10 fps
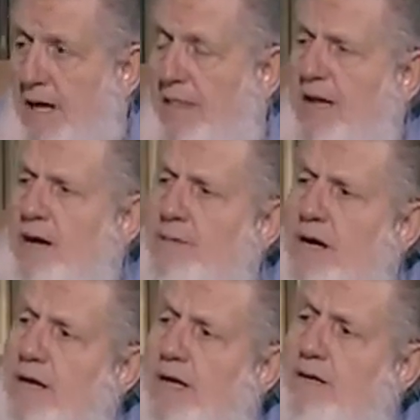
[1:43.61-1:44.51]
They come
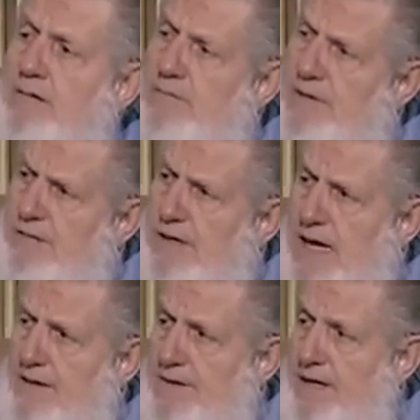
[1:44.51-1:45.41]
down like real
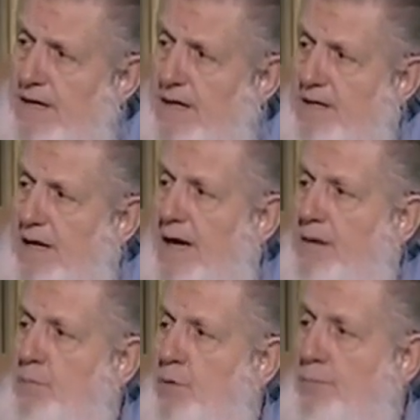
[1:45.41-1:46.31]
heavy to
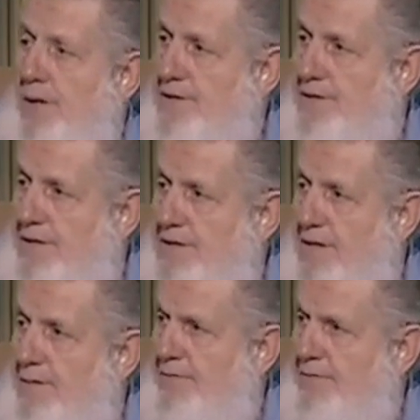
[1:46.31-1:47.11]
add more pressure on top.